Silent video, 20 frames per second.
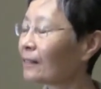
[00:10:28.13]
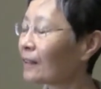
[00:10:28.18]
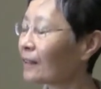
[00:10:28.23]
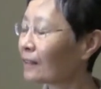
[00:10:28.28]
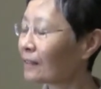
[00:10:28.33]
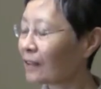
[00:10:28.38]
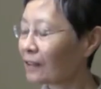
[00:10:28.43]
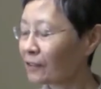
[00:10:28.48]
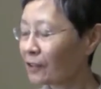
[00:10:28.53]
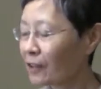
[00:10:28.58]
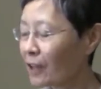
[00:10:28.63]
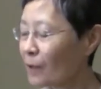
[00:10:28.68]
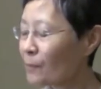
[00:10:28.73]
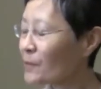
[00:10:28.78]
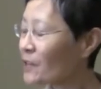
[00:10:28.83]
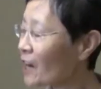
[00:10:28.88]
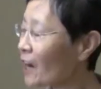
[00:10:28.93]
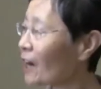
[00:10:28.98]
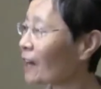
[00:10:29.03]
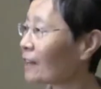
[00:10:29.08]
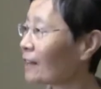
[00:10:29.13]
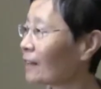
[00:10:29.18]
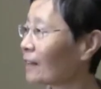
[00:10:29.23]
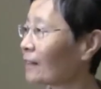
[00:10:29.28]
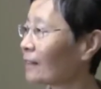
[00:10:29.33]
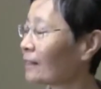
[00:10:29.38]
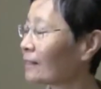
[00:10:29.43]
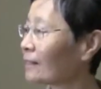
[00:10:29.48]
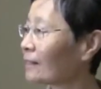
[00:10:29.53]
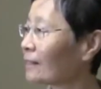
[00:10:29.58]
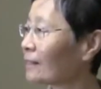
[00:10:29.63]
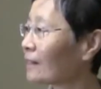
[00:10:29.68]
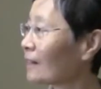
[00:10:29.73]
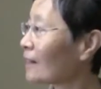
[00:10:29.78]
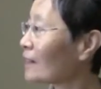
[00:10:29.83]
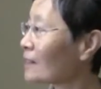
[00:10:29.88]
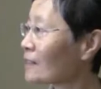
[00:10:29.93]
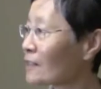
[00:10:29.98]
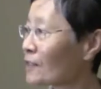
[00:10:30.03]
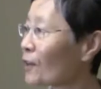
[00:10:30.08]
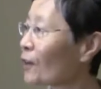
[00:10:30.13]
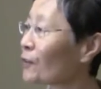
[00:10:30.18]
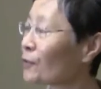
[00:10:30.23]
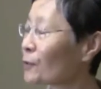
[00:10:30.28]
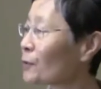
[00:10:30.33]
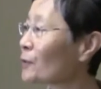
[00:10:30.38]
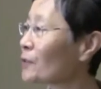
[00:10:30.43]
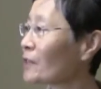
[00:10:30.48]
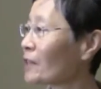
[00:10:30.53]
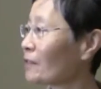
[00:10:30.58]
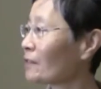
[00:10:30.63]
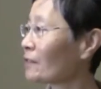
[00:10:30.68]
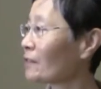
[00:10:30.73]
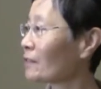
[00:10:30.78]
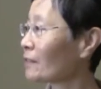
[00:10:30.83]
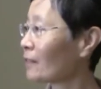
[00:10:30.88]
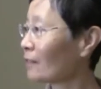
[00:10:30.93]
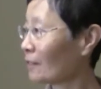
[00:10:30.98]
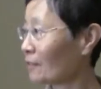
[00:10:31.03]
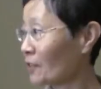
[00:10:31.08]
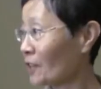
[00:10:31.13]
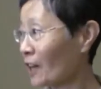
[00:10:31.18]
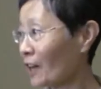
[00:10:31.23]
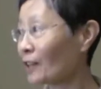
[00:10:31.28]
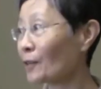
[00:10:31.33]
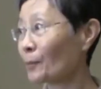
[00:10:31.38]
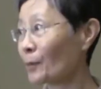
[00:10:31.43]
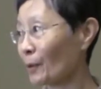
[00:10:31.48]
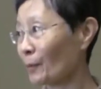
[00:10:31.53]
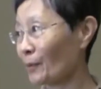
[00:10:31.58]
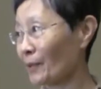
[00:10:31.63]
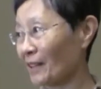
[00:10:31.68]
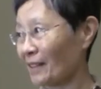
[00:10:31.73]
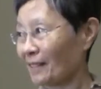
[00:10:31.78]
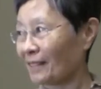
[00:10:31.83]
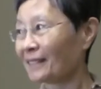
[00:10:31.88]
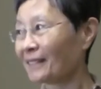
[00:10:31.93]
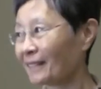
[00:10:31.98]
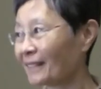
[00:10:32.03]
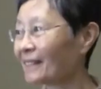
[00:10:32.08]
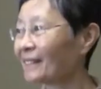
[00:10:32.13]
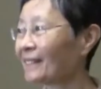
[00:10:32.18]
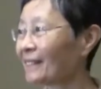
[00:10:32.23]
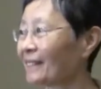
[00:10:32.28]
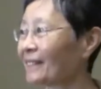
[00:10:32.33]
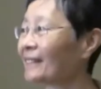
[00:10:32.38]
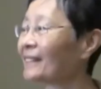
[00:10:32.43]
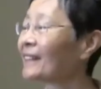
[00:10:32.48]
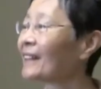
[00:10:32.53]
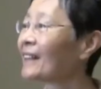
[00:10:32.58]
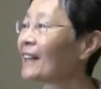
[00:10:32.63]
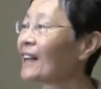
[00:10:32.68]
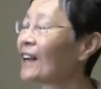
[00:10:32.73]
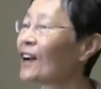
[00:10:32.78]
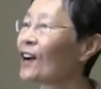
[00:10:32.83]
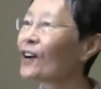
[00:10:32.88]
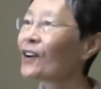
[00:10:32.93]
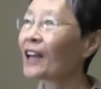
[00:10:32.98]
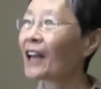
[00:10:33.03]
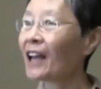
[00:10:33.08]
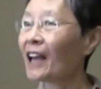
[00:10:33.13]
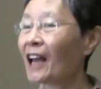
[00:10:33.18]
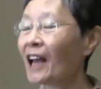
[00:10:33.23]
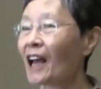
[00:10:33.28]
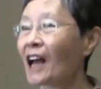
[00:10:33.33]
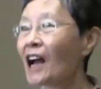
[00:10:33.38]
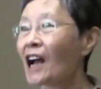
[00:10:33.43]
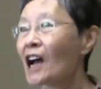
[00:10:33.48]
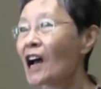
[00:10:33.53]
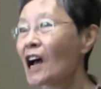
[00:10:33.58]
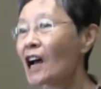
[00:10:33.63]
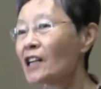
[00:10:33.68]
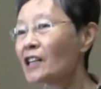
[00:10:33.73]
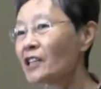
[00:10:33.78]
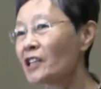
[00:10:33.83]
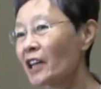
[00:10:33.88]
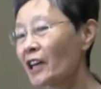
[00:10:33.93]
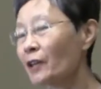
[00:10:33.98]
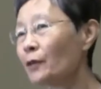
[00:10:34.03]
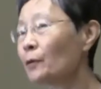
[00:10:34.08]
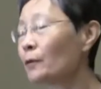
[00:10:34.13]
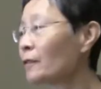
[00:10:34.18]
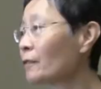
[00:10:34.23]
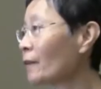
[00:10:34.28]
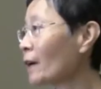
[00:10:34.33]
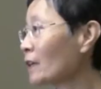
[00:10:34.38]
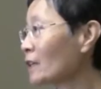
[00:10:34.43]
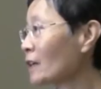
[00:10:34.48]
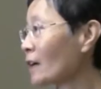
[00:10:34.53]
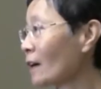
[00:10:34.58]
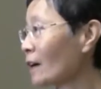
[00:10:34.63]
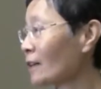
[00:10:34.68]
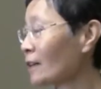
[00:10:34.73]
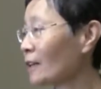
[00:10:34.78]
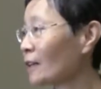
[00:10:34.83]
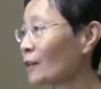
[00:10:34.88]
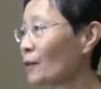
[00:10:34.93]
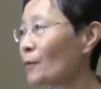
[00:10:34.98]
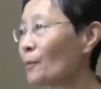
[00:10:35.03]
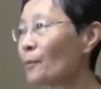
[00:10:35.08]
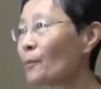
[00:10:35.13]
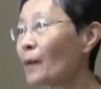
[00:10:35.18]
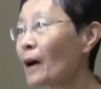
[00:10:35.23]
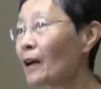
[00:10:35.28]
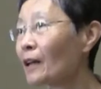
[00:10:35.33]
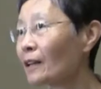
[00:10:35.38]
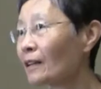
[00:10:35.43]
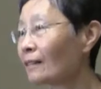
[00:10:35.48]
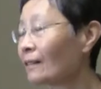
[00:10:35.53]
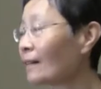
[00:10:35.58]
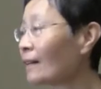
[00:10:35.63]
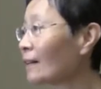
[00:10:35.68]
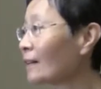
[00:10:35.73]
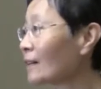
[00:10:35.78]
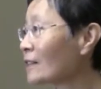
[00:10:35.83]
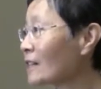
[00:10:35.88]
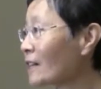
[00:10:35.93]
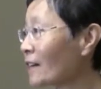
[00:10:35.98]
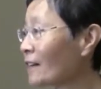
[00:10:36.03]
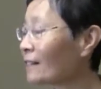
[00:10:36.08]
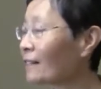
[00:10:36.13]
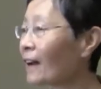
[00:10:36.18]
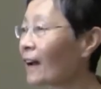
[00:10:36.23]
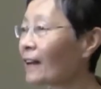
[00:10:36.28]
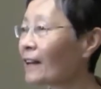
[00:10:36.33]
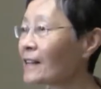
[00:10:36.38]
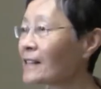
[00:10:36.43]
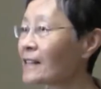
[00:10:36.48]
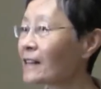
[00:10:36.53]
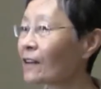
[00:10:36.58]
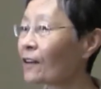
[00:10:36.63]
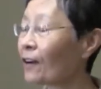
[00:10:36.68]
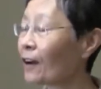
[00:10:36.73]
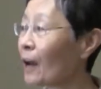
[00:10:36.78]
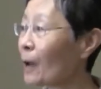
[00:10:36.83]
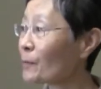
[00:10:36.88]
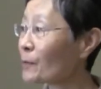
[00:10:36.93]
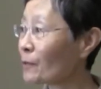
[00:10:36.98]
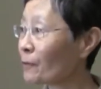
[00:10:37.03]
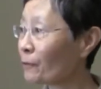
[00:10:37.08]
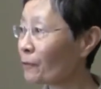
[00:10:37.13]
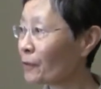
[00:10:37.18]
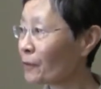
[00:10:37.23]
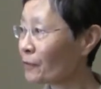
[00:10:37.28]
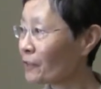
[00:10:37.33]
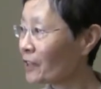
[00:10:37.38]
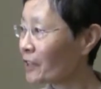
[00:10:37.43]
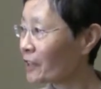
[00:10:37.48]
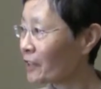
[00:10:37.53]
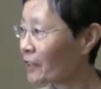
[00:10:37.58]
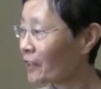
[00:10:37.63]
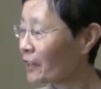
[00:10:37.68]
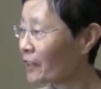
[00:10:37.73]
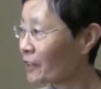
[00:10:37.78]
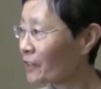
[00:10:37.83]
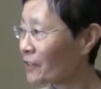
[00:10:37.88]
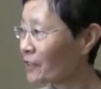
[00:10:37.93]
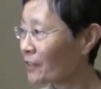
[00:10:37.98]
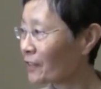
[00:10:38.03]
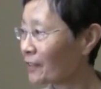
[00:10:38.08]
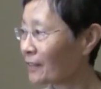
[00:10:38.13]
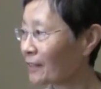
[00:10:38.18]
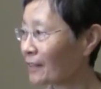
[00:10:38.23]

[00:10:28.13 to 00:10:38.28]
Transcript: the name China is not used in China proper. So, okay, Qin unified China, but the Qin dynasty collapsed in fifteen years.